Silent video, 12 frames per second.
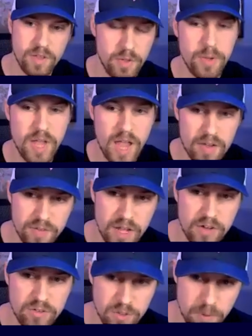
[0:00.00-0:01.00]
Then we have
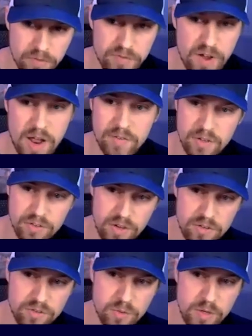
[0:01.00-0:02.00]
HTML5,
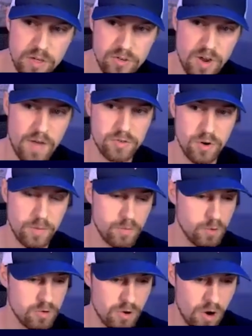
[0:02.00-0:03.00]
CSS3, and JavaScript,
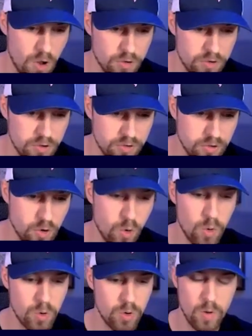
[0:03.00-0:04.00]
which are all just
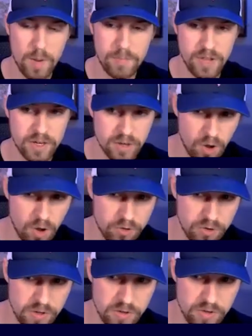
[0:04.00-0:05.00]
core web
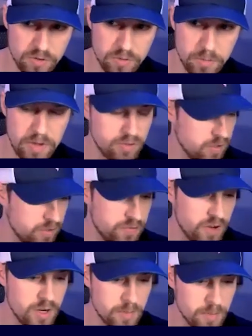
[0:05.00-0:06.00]
technologies, basically
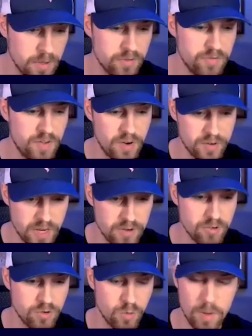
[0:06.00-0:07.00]
the
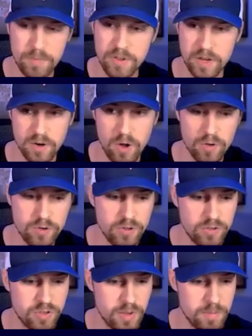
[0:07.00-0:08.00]
foundational web
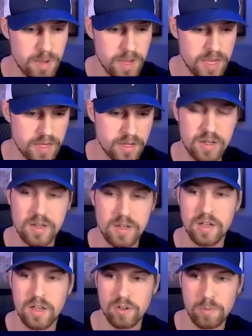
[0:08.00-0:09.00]
technologies that make
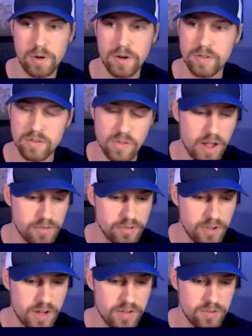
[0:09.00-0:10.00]
Experience Cloud
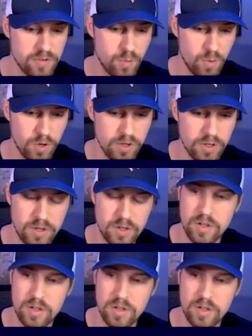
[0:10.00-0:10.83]
sites work.